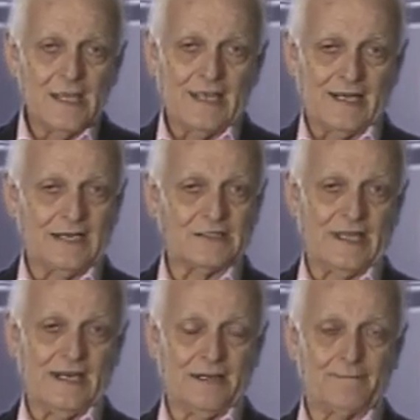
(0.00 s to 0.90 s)
It has the
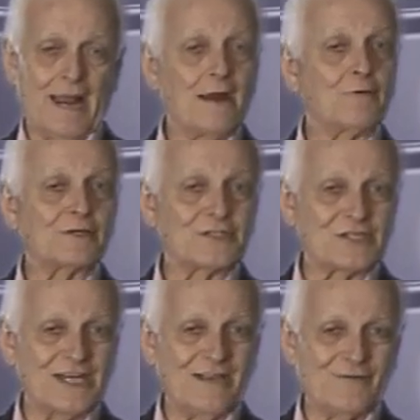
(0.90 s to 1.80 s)
healing power to
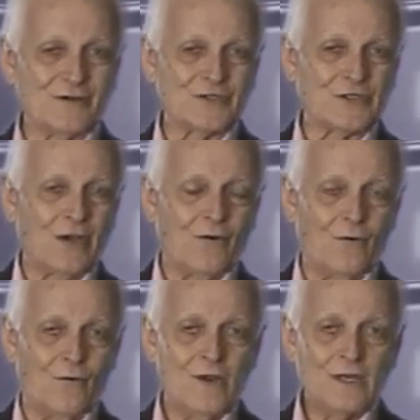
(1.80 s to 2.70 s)
save your
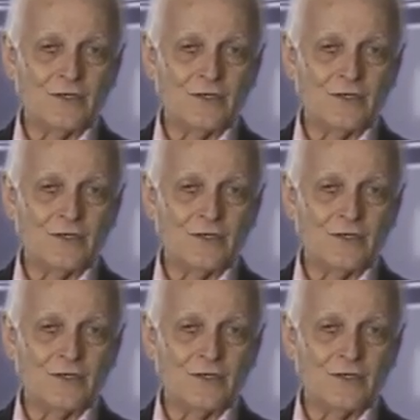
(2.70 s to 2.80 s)
soul,